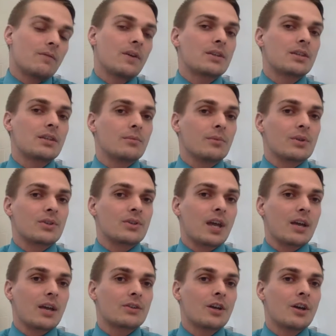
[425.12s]
fixing your
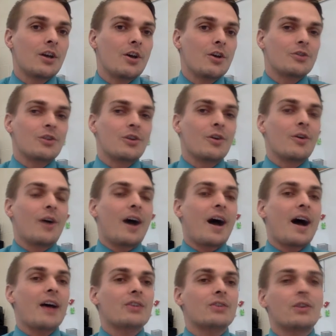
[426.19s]
mistakes. So
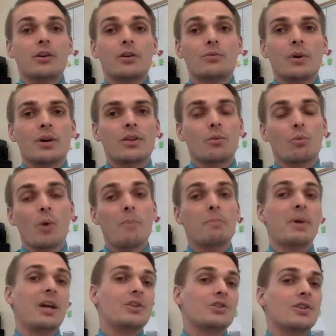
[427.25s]
I started with
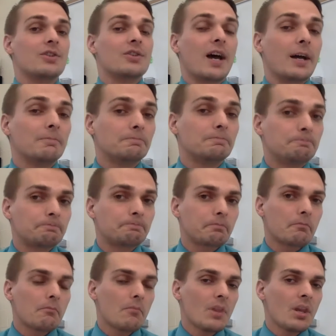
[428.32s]
web page
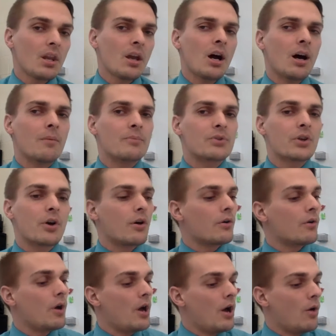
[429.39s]
design.
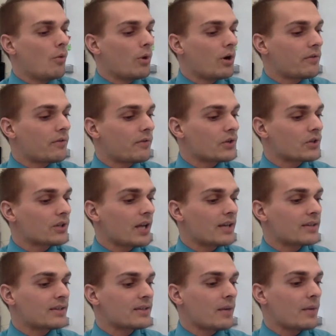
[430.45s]
So one of the first
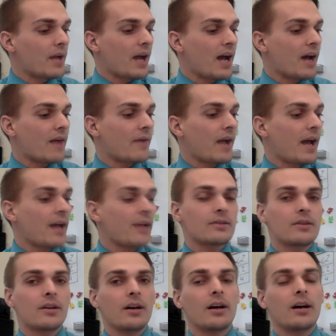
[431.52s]
classes that we have at
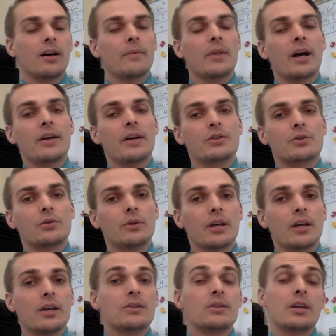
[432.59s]
the high school
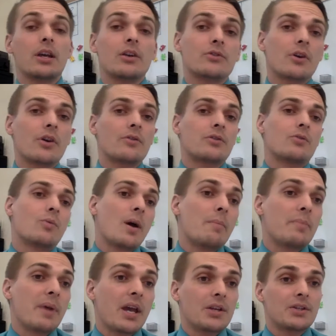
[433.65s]
is Intro to
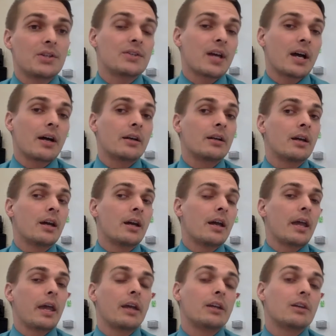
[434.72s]
Web Page Design
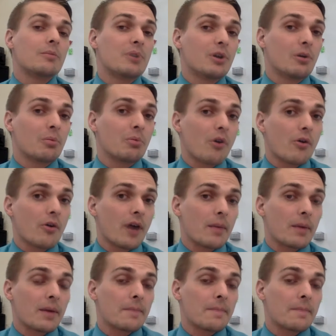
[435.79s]
and Computer Programming.